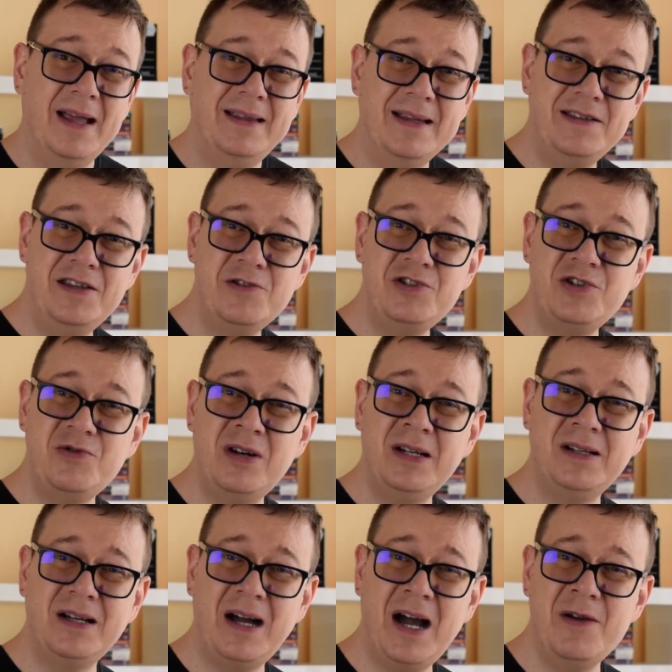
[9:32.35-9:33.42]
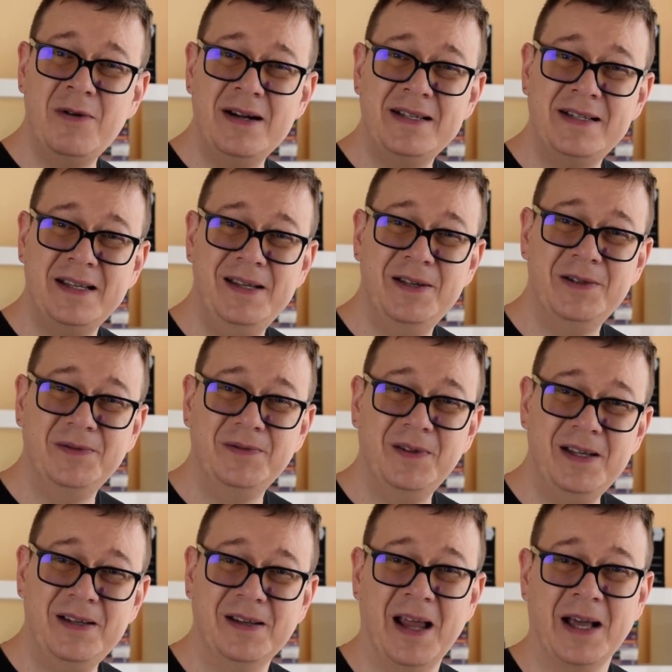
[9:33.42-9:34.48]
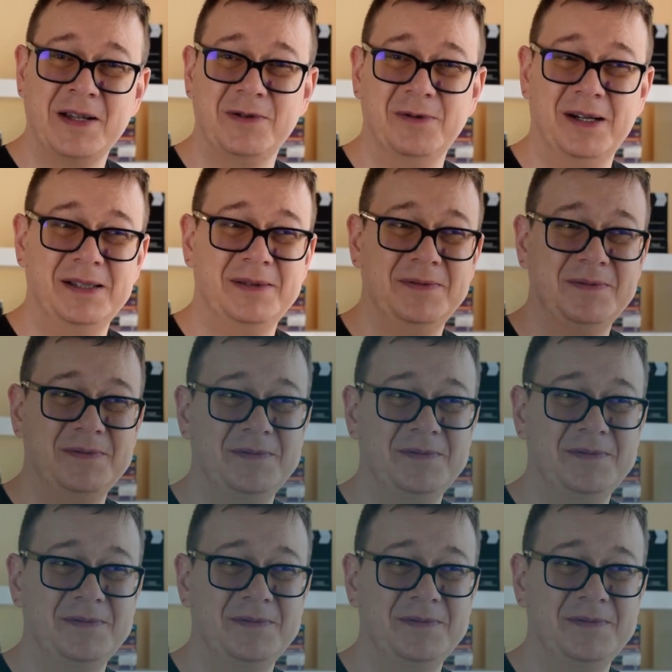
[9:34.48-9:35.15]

And as usual, I will see you in the next one.